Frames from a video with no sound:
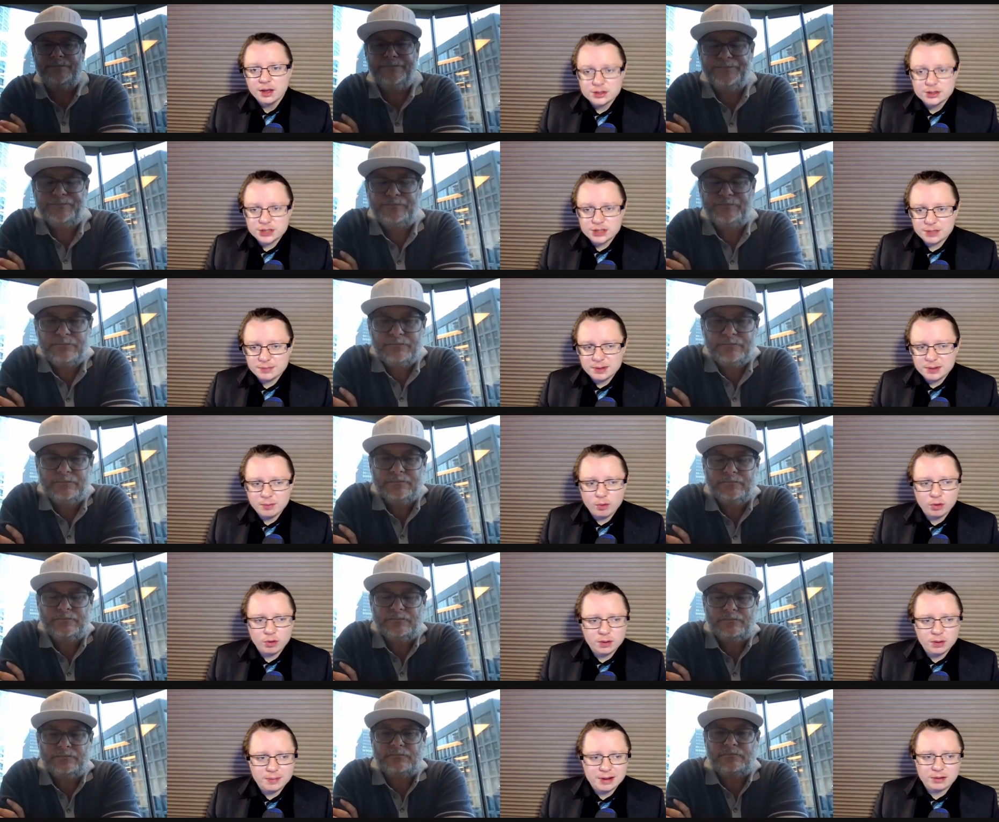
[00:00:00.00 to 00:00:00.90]
Speaker 1: Tell me more
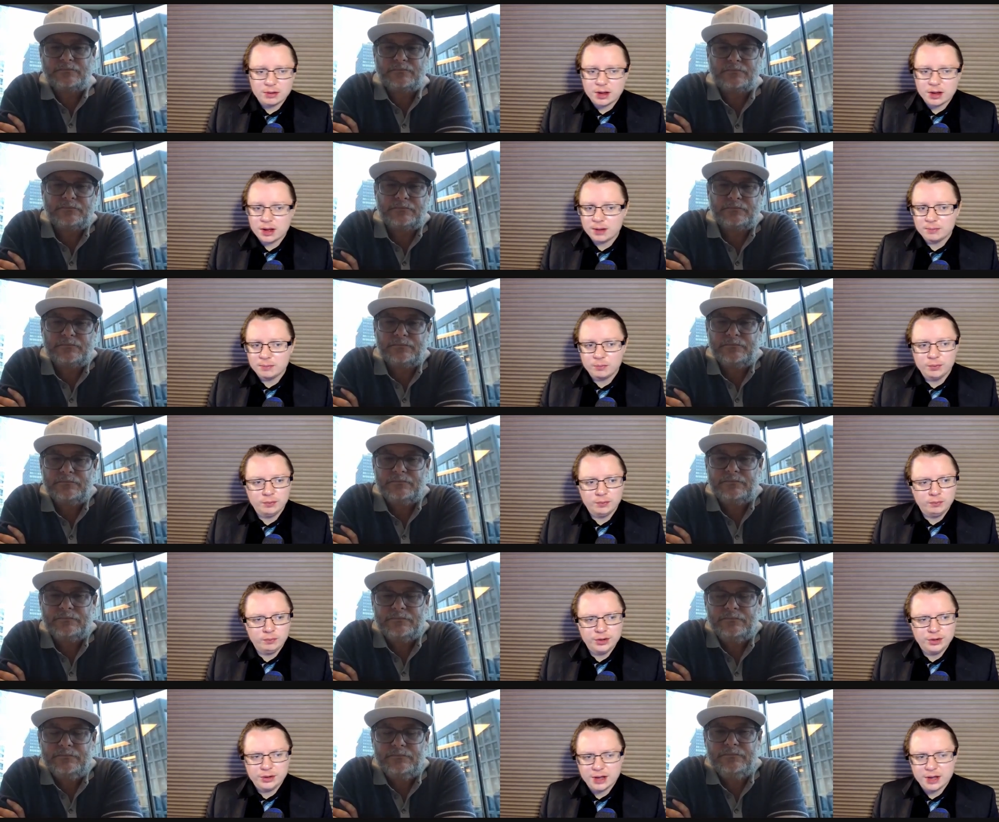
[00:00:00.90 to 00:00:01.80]
about um when
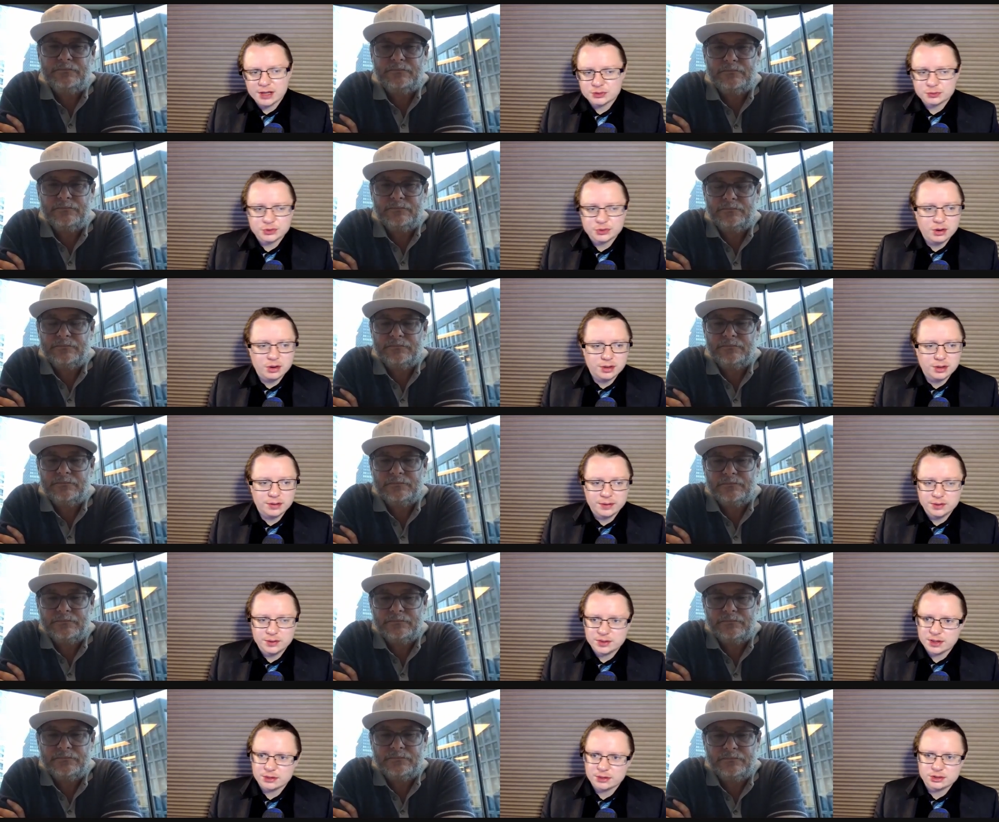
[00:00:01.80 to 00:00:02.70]
you guys were talking the
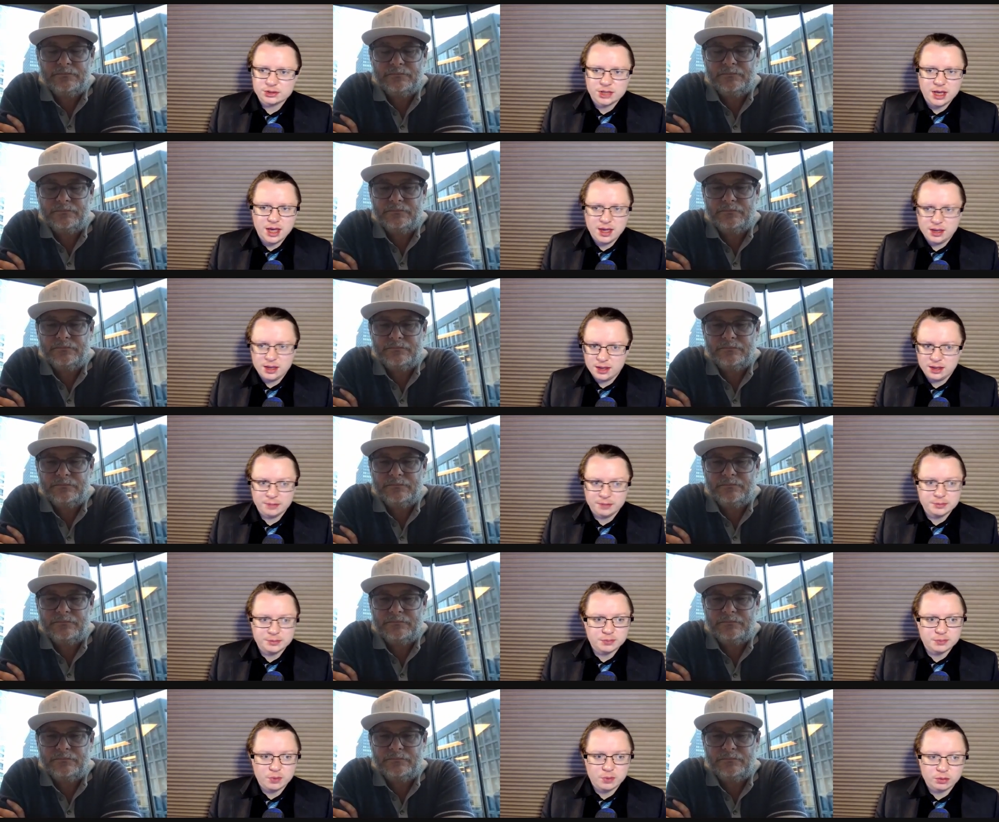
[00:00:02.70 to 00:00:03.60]
Delta 8 hemp
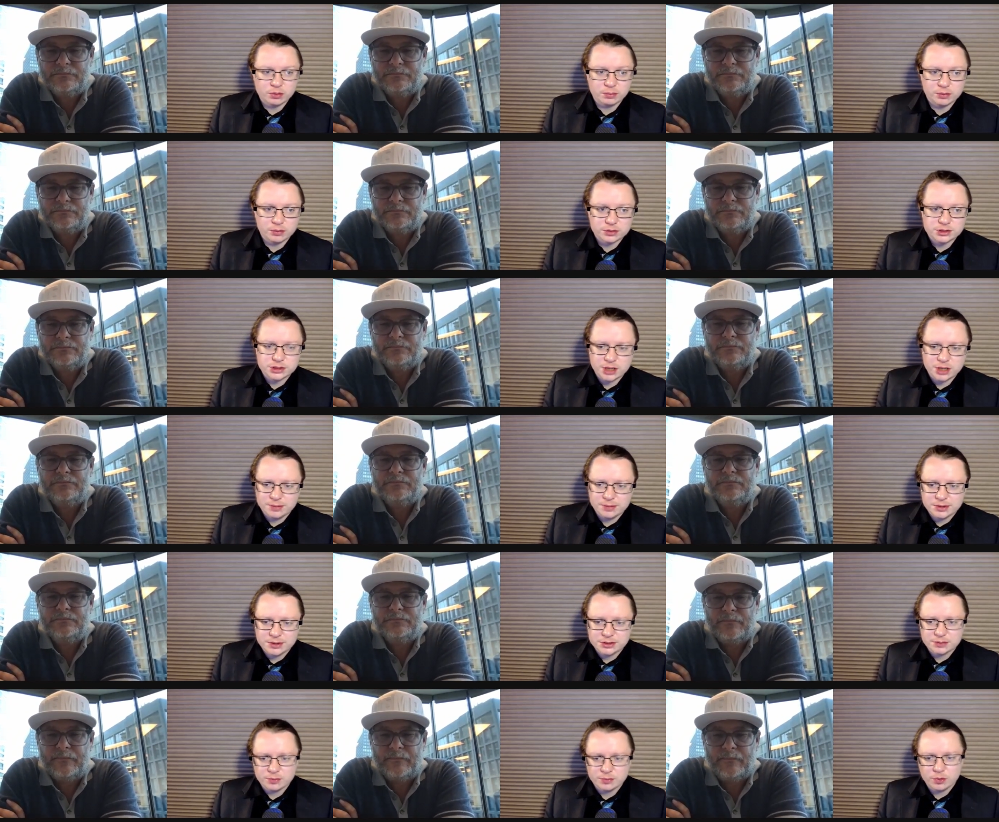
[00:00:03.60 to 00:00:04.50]
smokables. Tell me
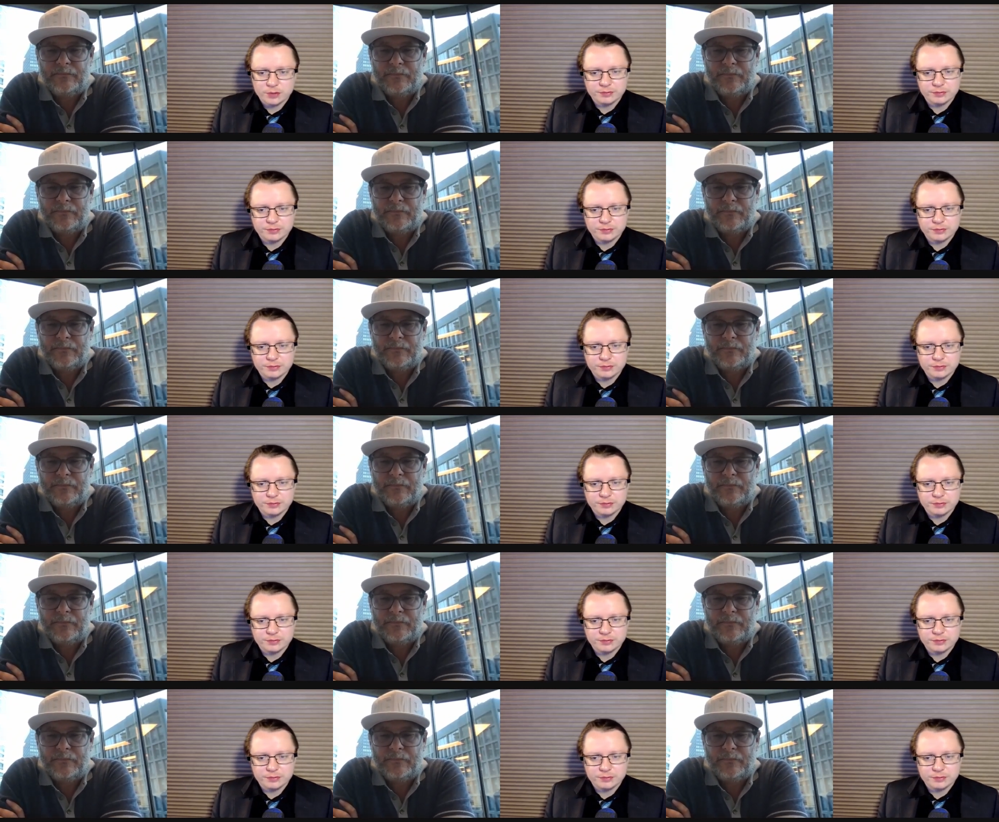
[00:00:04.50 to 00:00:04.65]
some more